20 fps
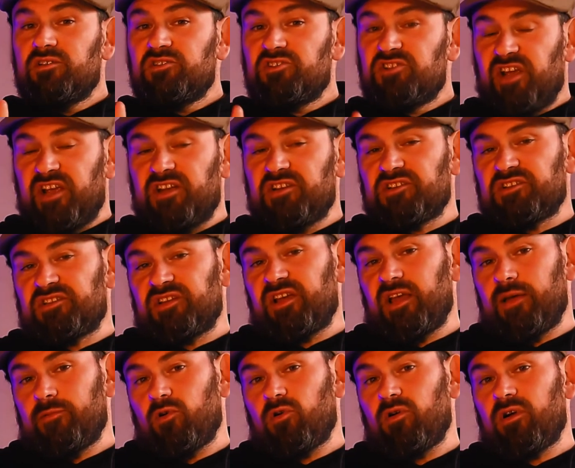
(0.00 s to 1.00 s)
changes the
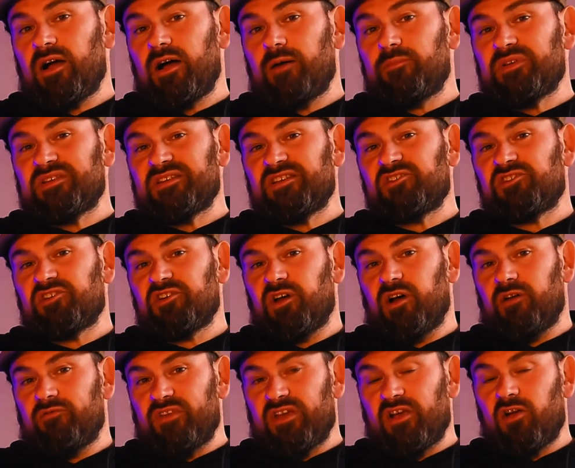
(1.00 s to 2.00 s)
chemical composition
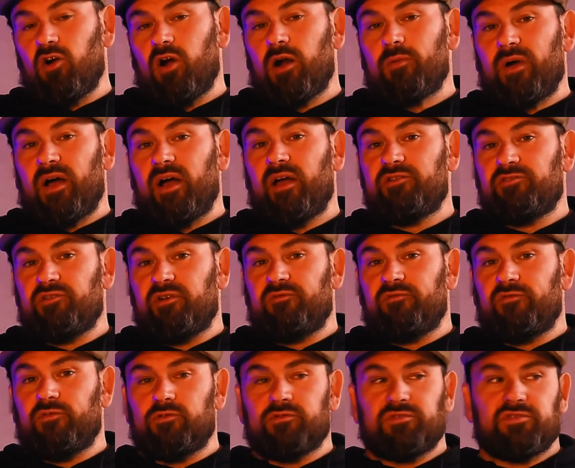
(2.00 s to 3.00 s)
of the carbohydrate
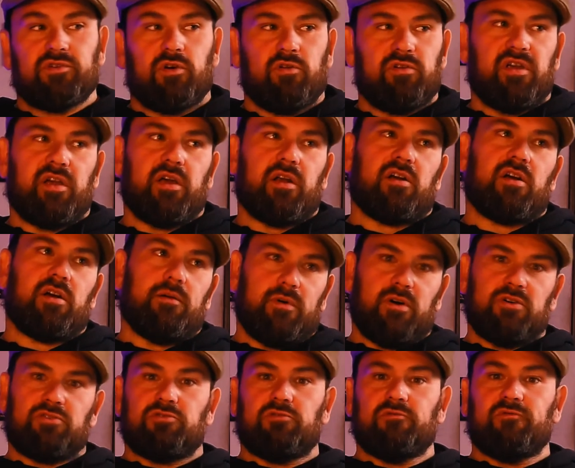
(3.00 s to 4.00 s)
food. So you get a
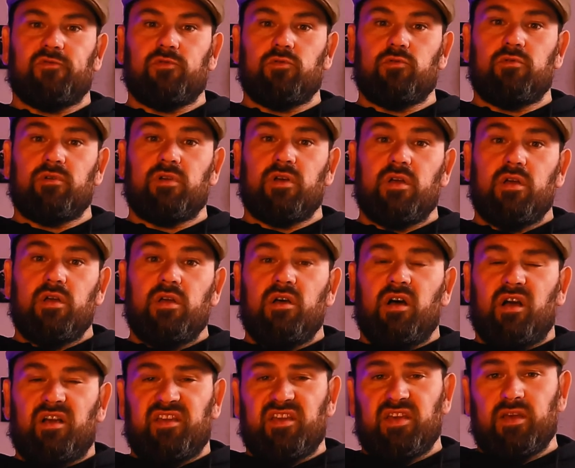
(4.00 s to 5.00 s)
commercial food,
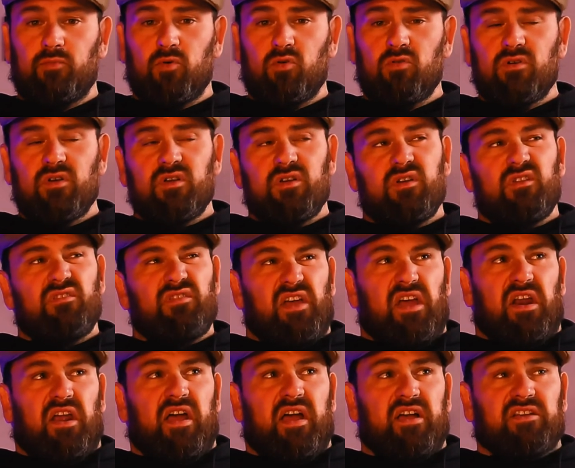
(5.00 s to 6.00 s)
a kibble,
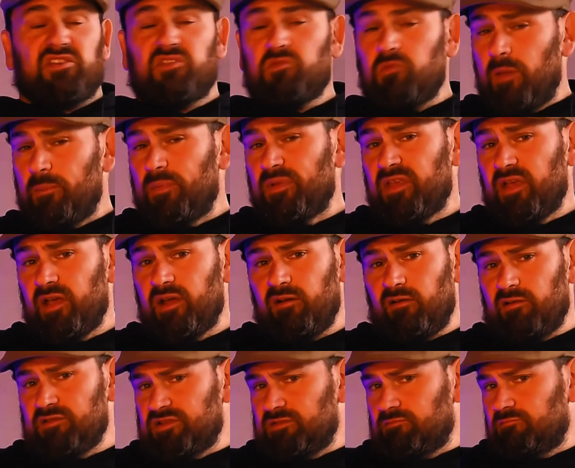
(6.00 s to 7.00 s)
that has sweet
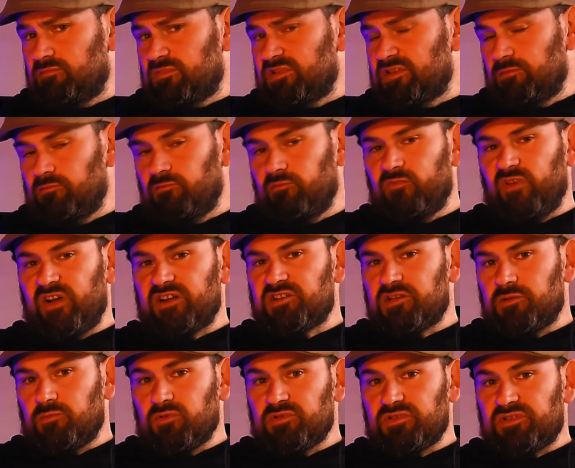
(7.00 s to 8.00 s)
potatoes and some
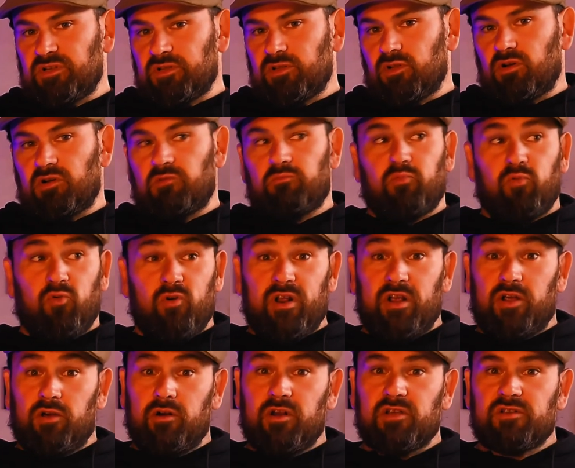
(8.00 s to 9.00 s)
vegetables that look pretty
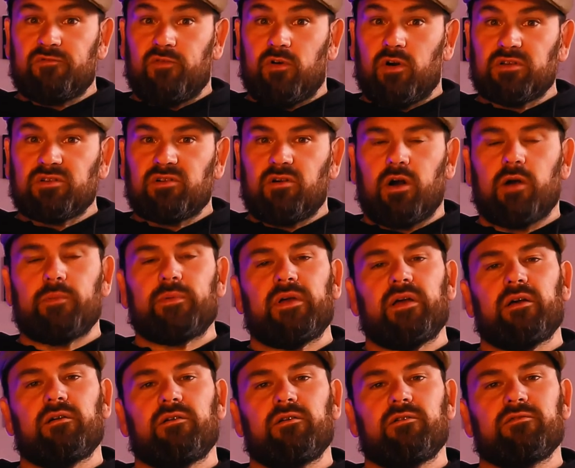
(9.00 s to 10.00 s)
good as far as carb
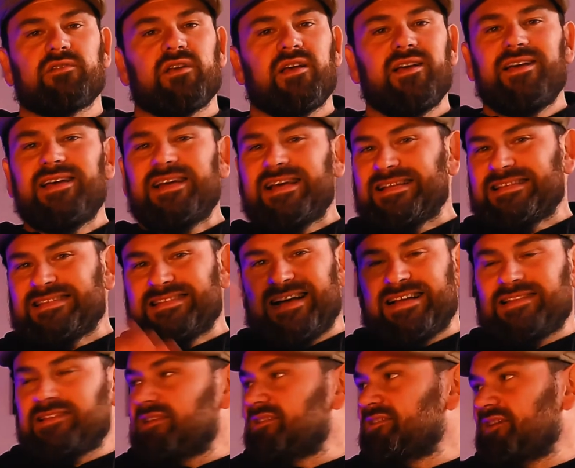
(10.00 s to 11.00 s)
count goes. It's
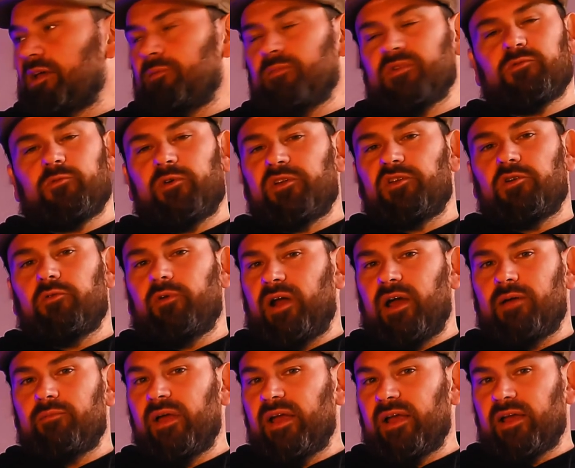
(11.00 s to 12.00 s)
not the same as when you and
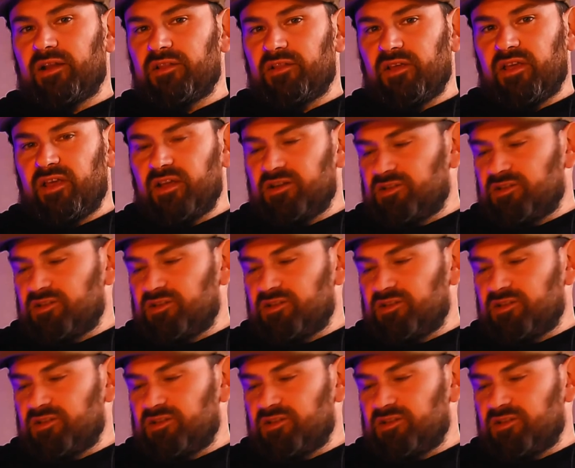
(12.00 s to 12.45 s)
I make it in the